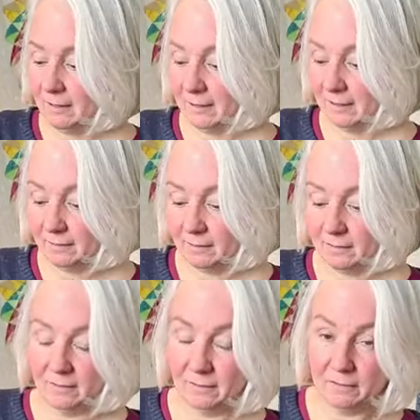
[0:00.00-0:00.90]
And
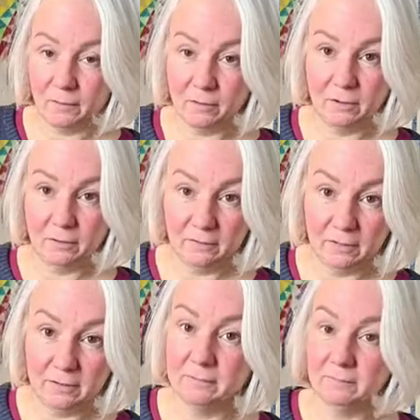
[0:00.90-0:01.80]
it is so
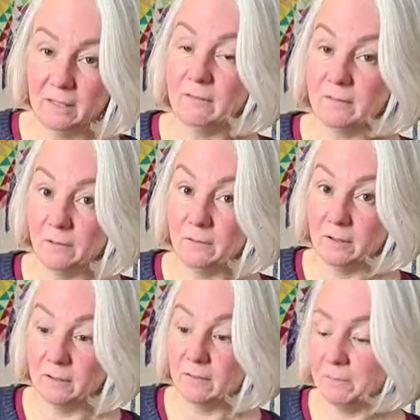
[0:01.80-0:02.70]
cozy. It's so
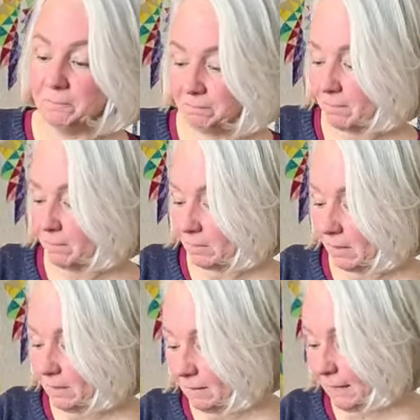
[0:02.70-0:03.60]
nice.
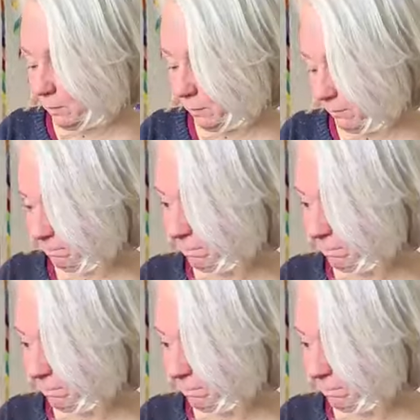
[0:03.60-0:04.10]
Anyway.